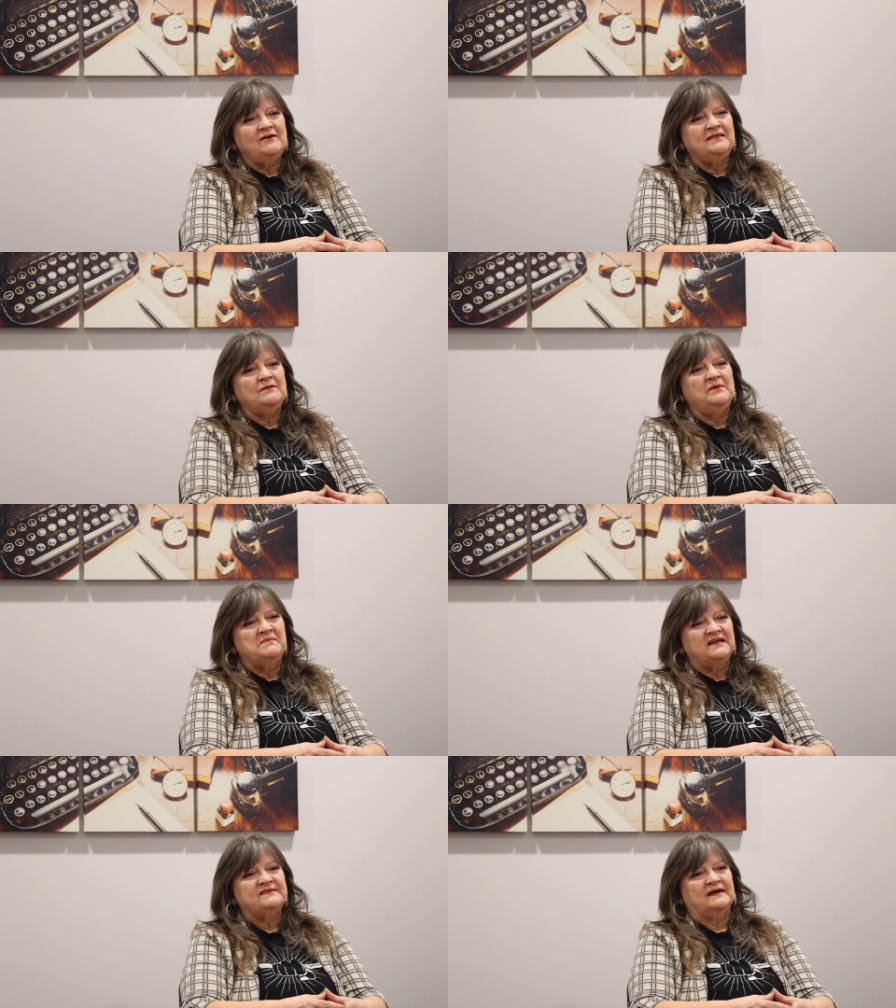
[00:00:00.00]
think we
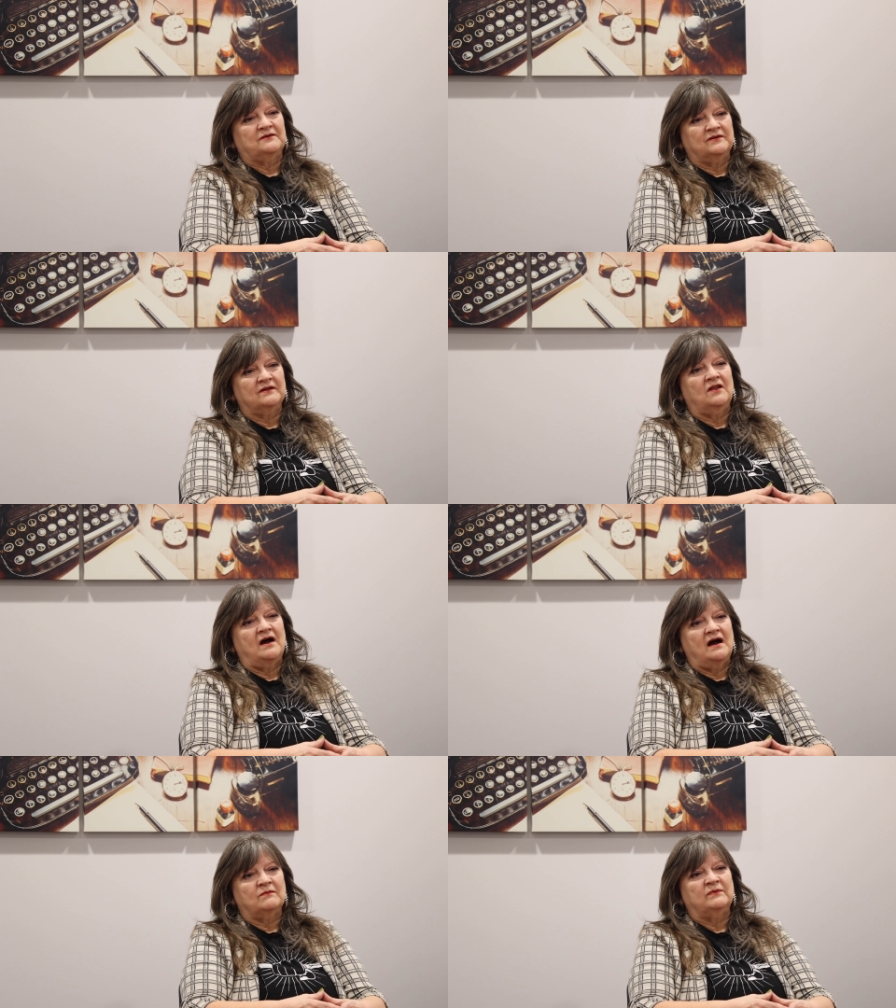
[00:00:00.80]
miss out on a
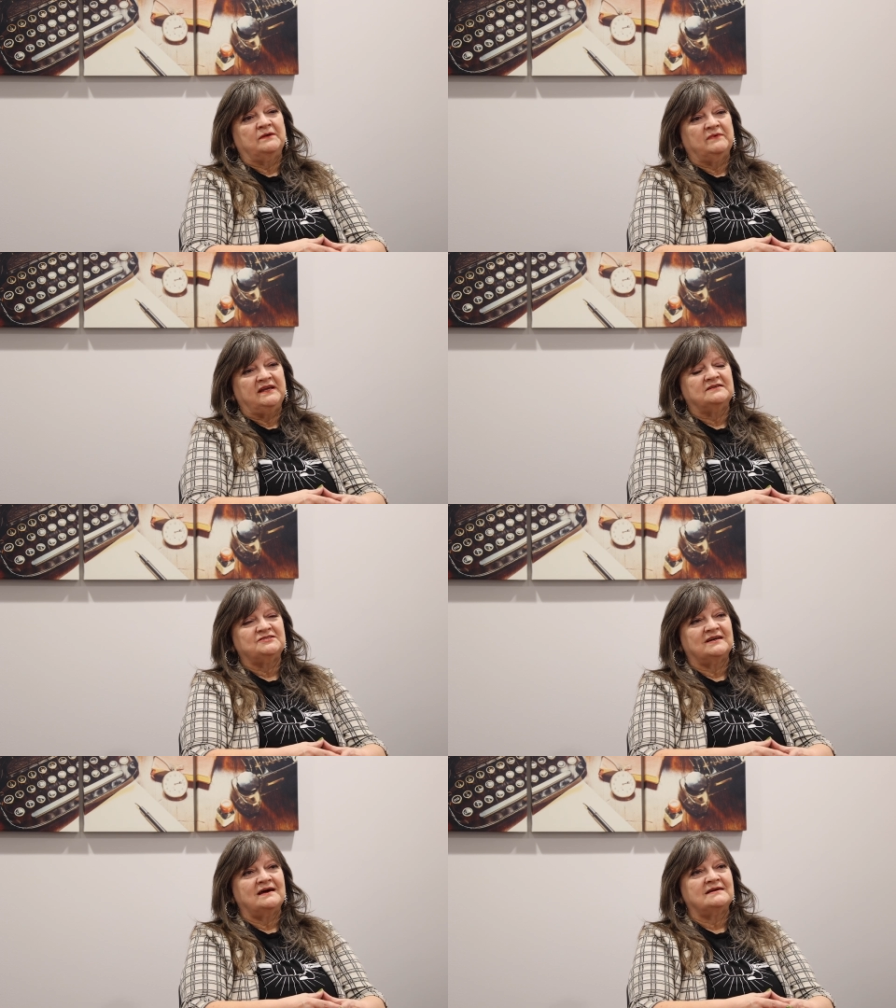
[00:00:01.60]
lot when we can
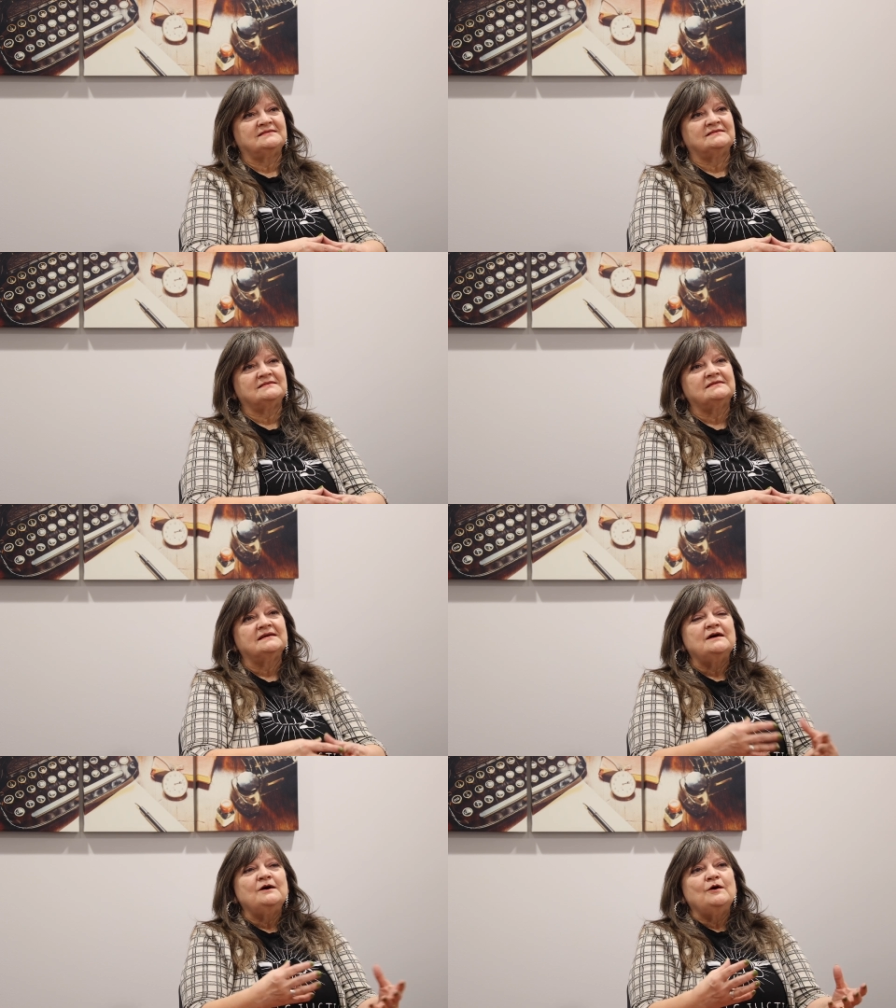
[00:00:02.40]
just
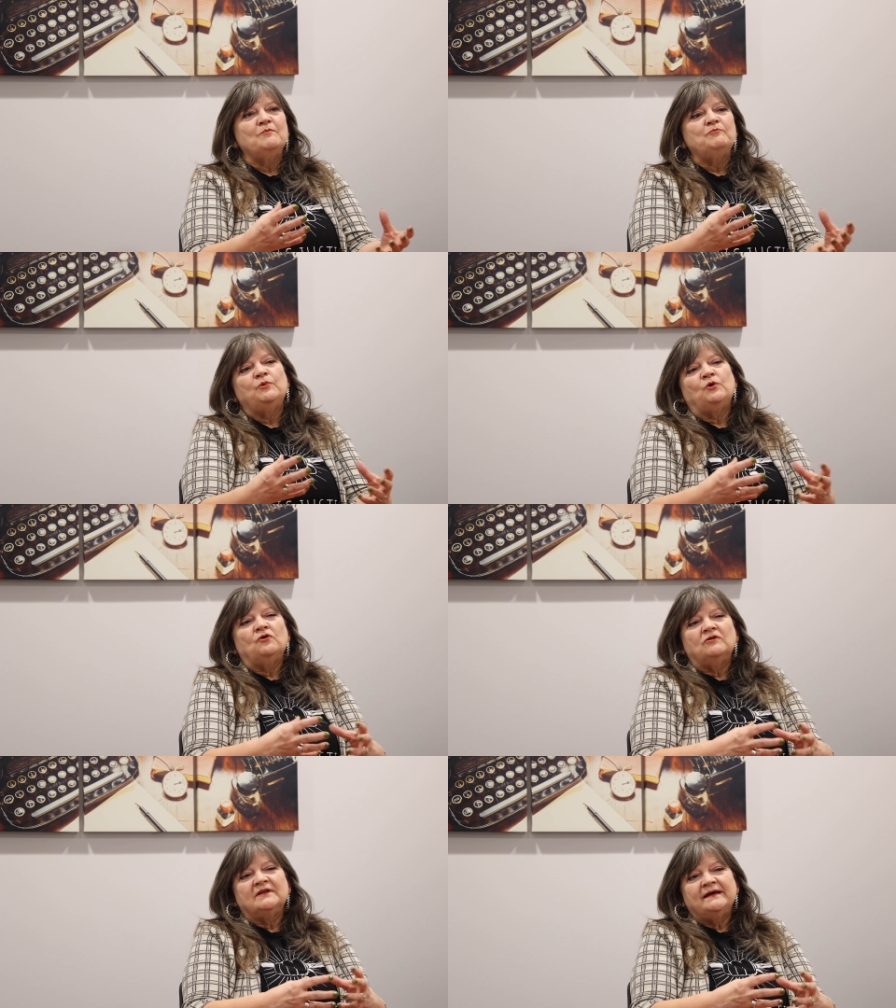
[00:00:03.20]

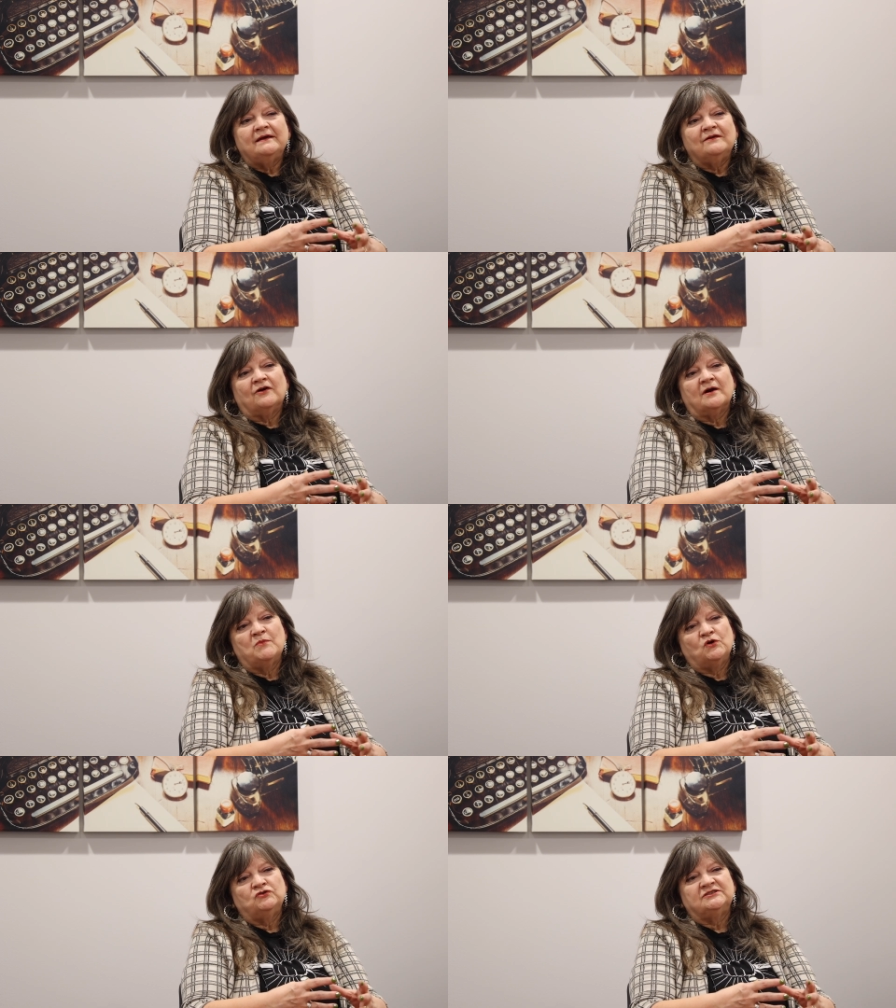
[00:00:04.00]
pull in our
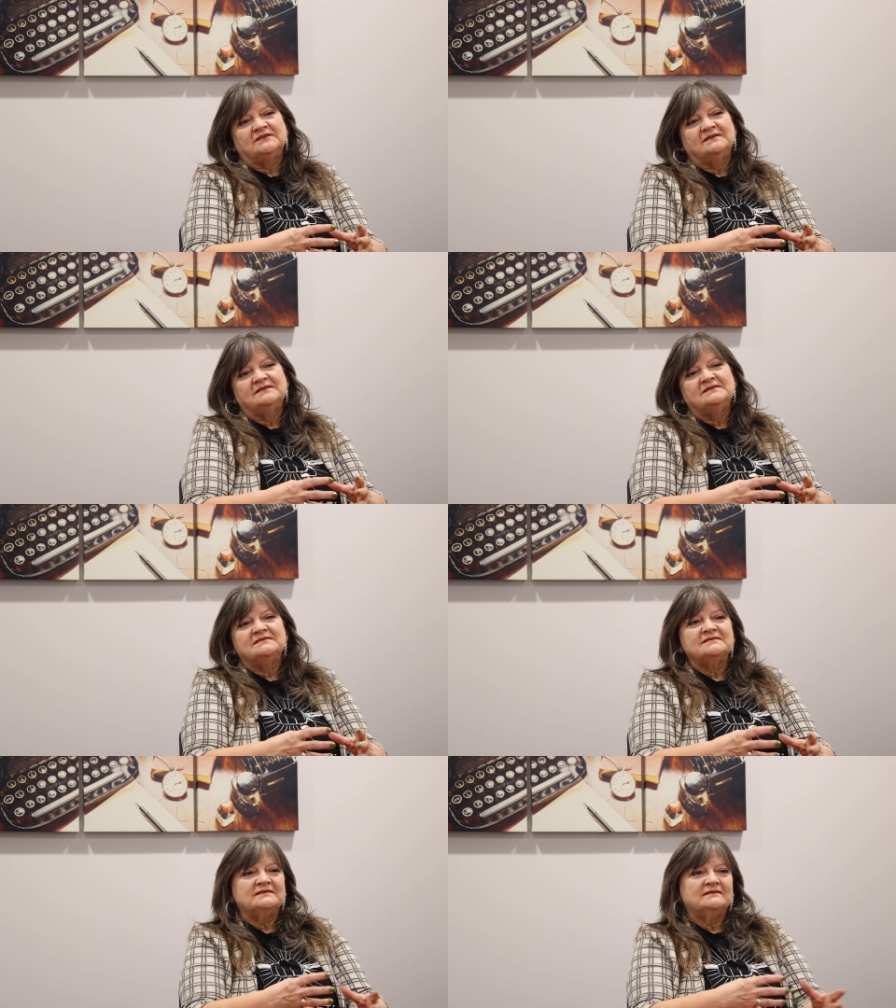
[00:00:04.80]

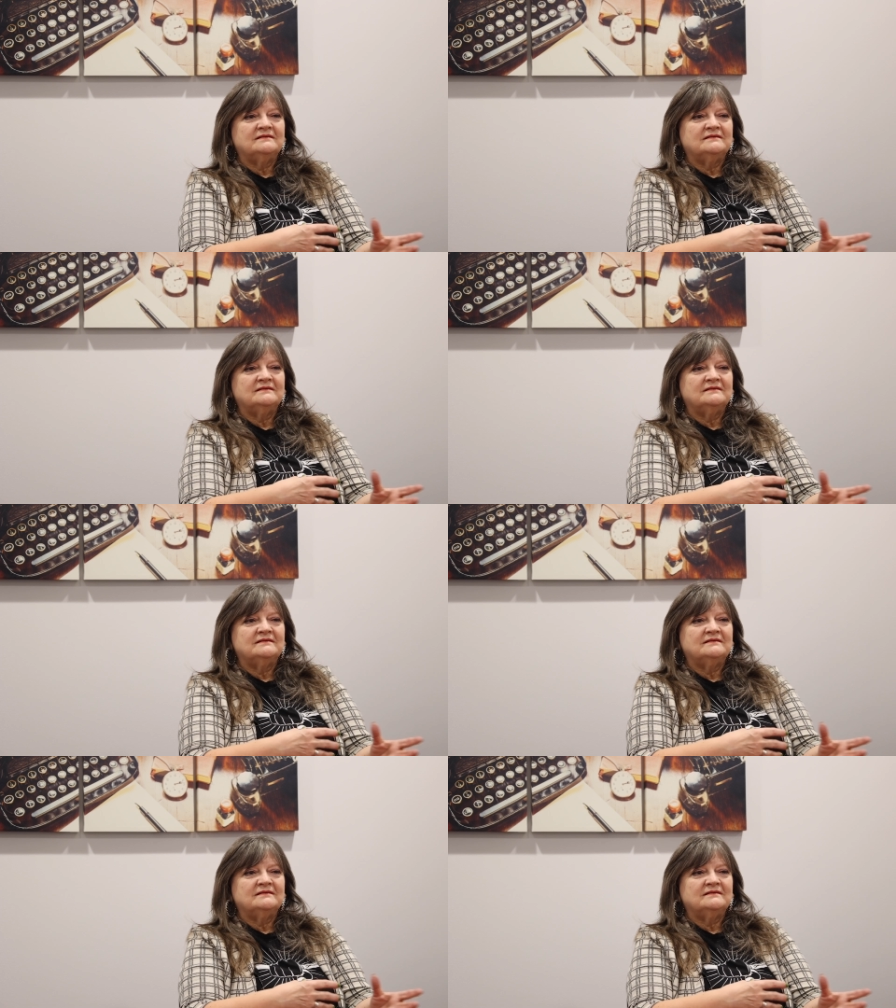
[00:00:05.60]
emotions